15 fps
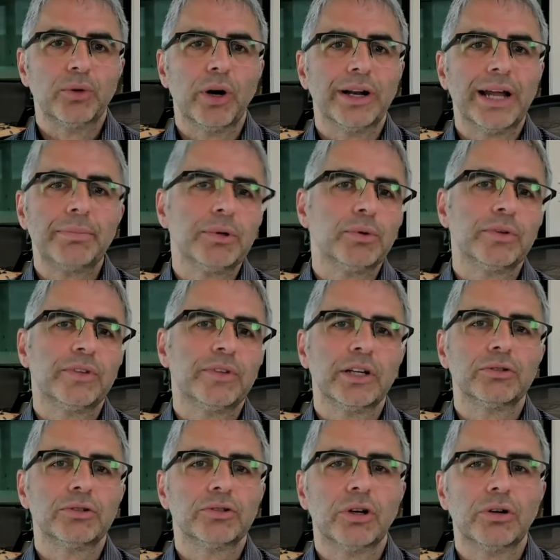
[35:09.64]
happy with their
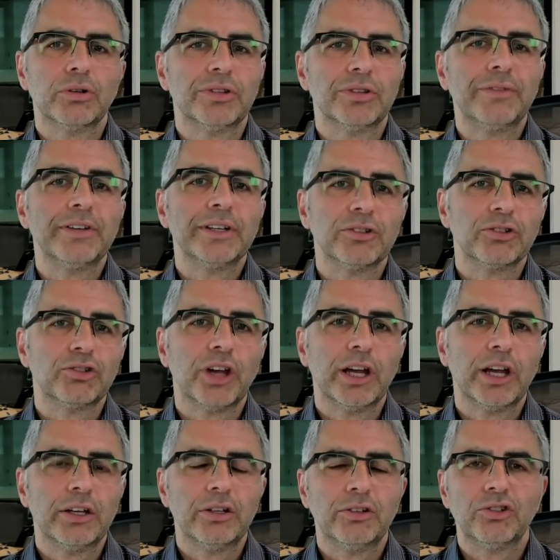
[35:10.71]
controls, nothing has
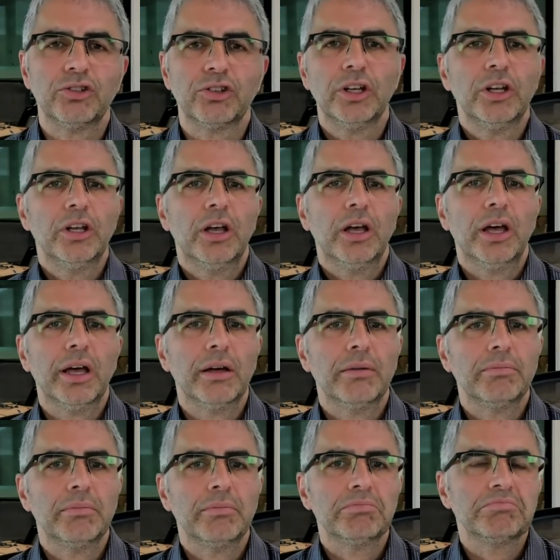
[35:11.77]
changed,
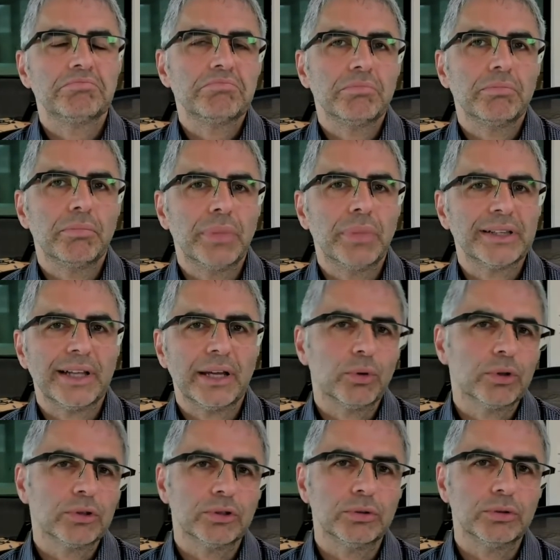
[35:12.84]
but they
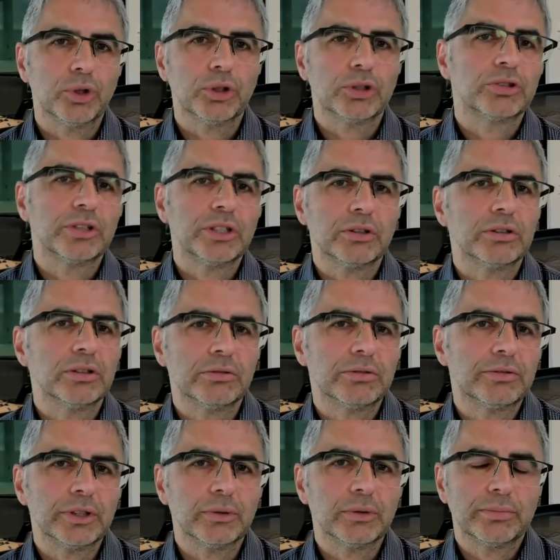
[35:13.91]
want to do monitoring on a
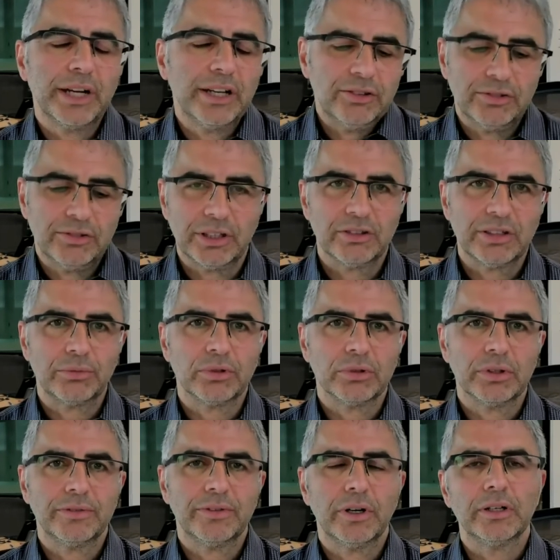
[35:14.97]
frequent basis. That's absolutely
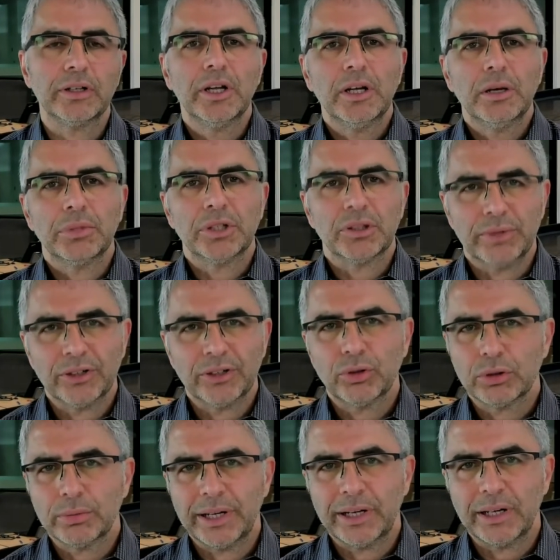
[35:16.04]
fine. But the regs talk
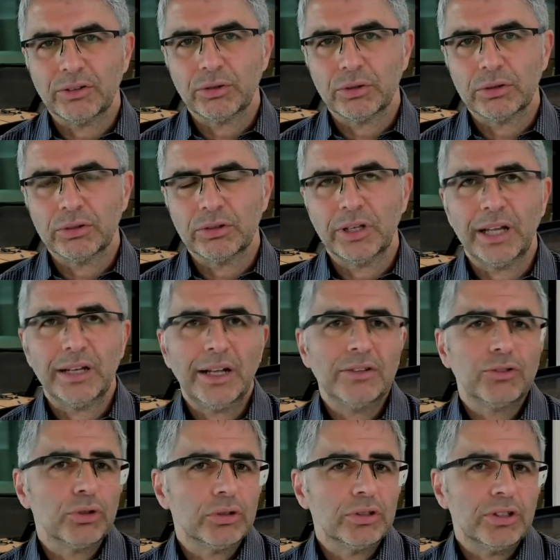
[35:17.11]
about uncertainty, and
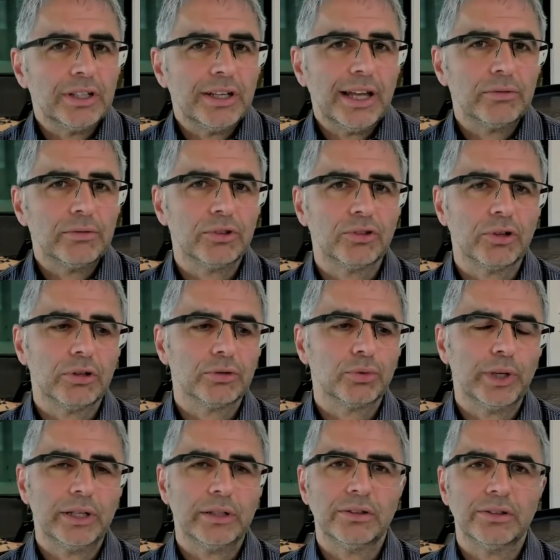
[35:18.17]
uncertainty can result
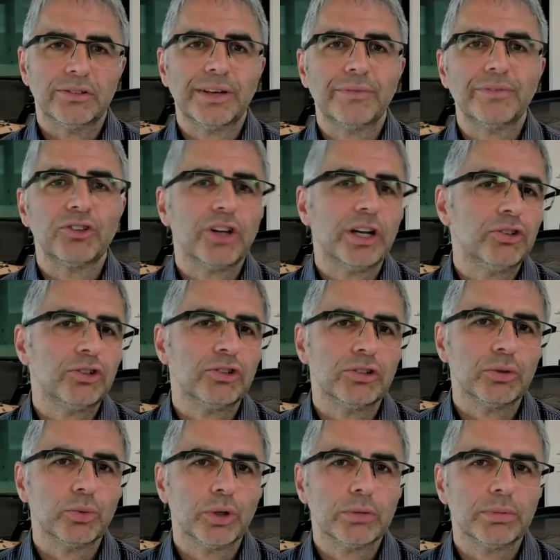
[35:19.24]
when something changes in the
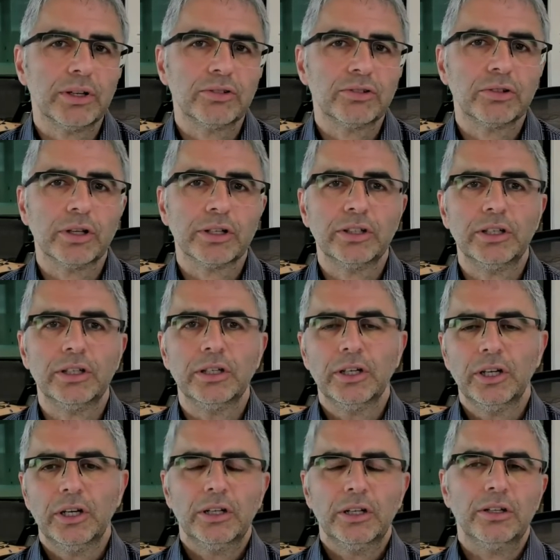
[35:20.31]
workplace, like the
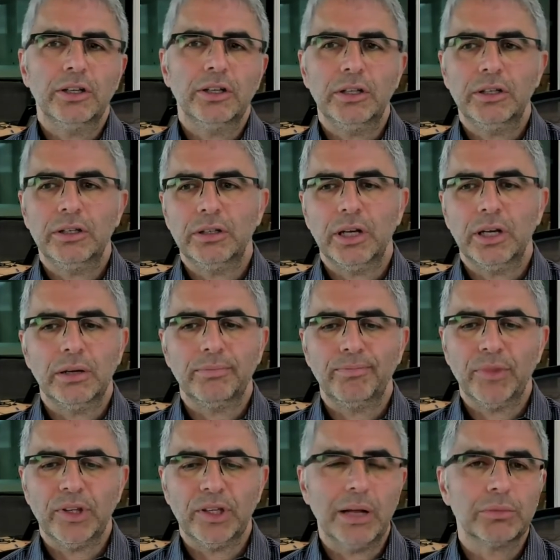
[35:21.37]

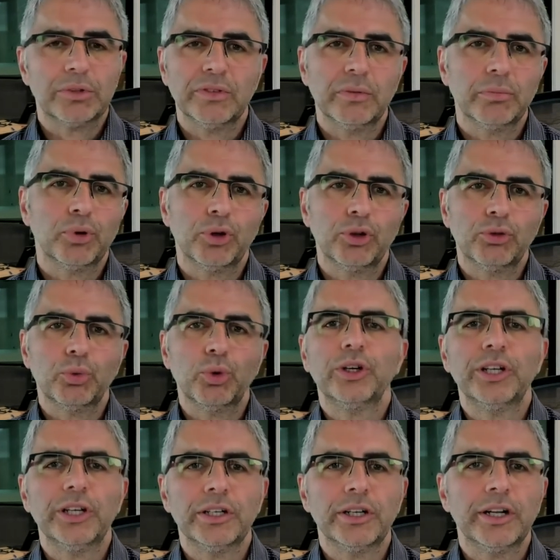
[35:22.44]
number of employees
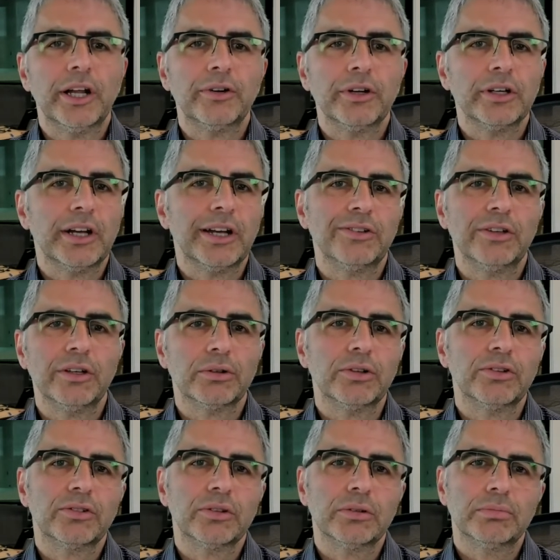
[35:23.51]
working in an area has
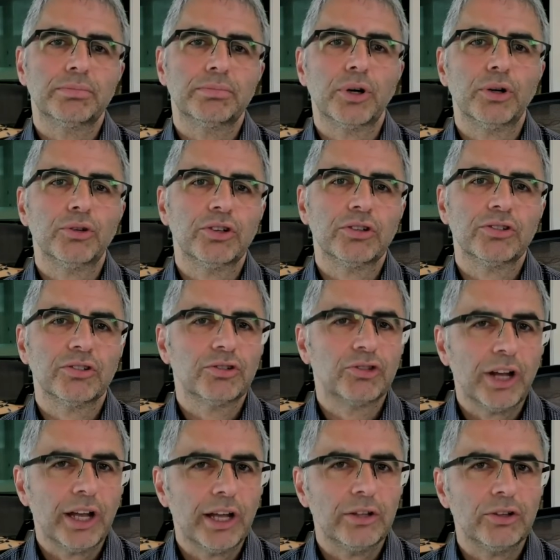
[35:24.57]
increased, the process has
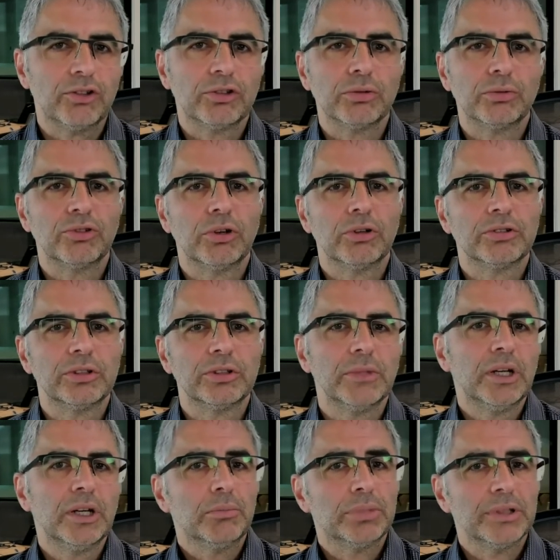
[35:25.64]
changed to result in
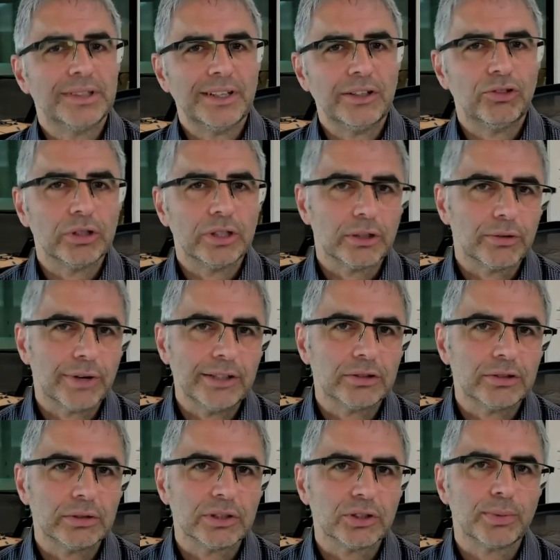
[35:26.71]
potentially
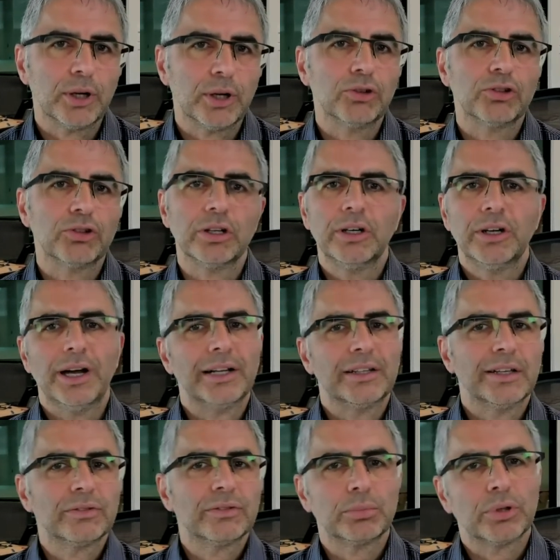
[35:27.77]
greater exposure. A
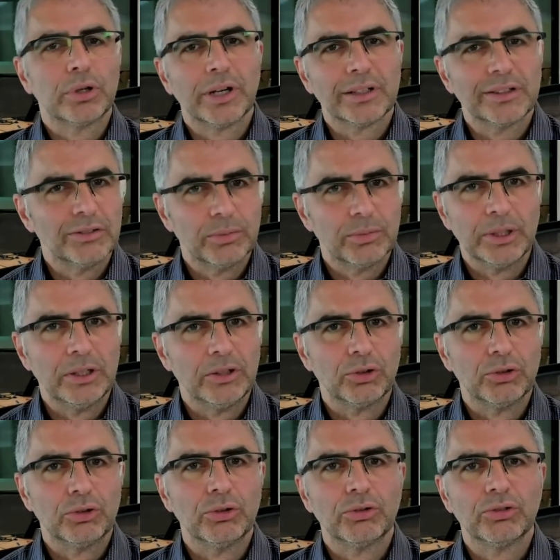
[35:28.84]
different product has been
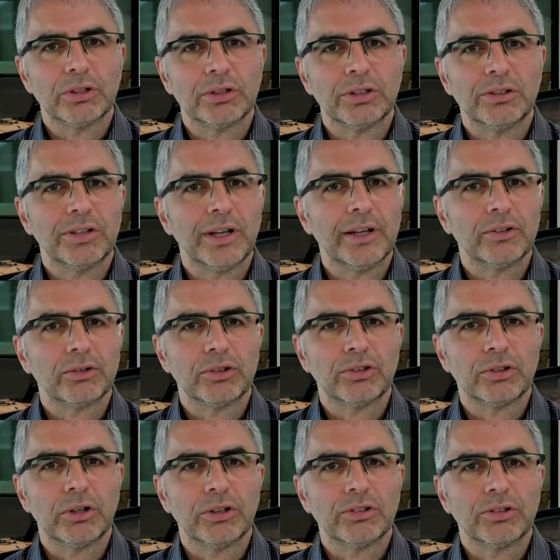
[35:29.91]
introduced that contains
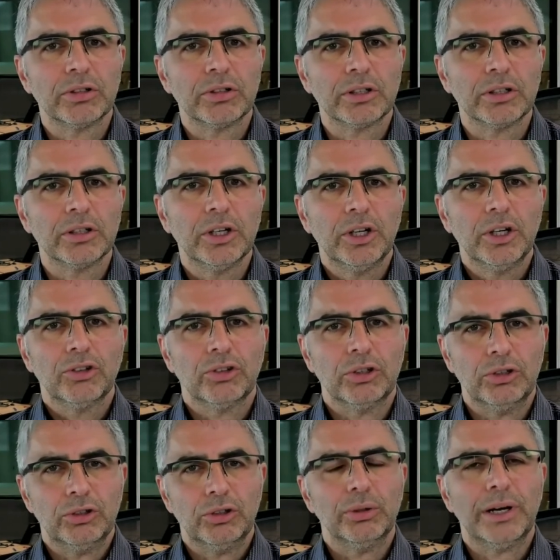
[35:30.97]
crystalline silica. So you
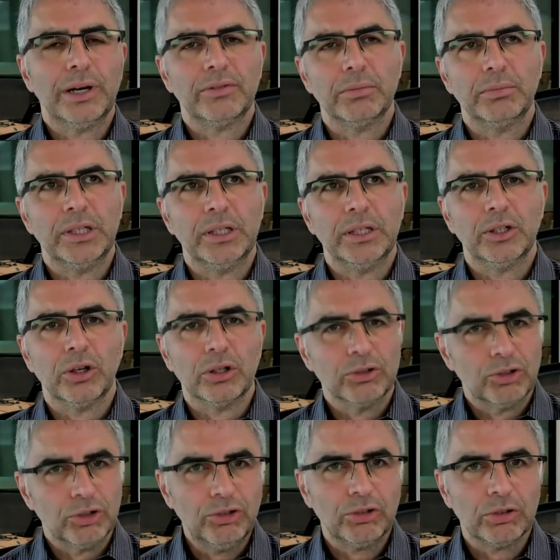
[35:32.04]
do have to be
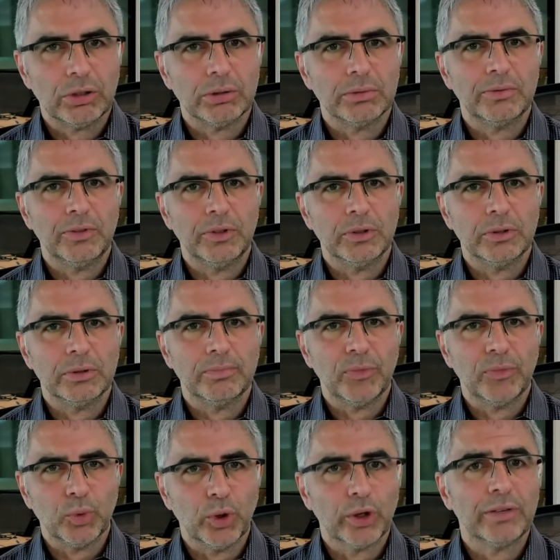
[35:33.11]
conscious of your
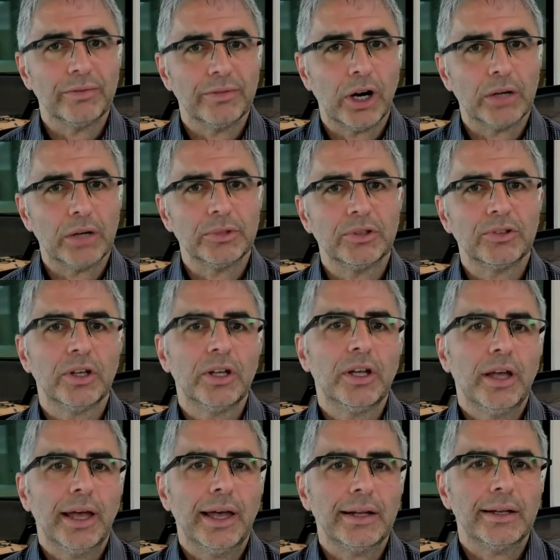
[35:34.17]
work environment
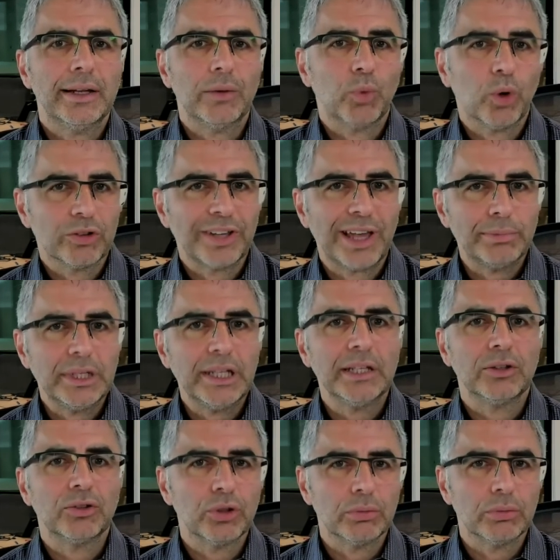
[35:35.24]
and what's happening in
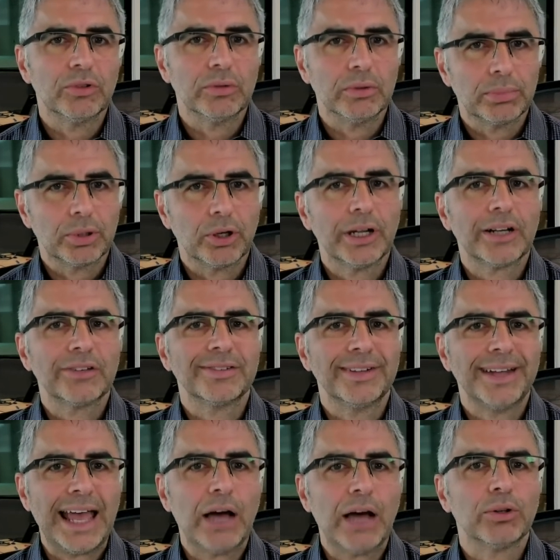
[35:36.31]
terms of the products and
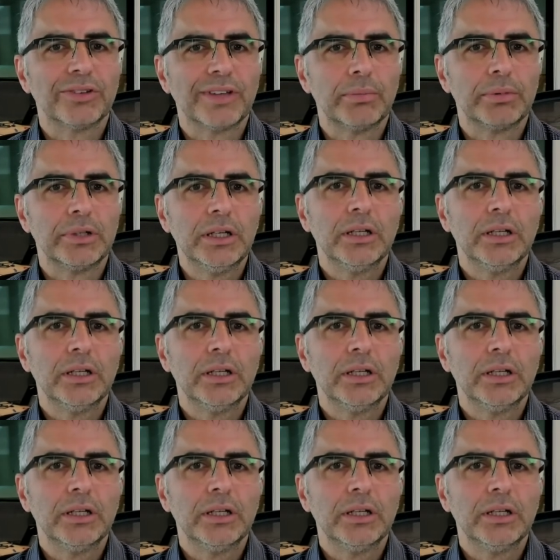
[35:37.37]
how it's happening,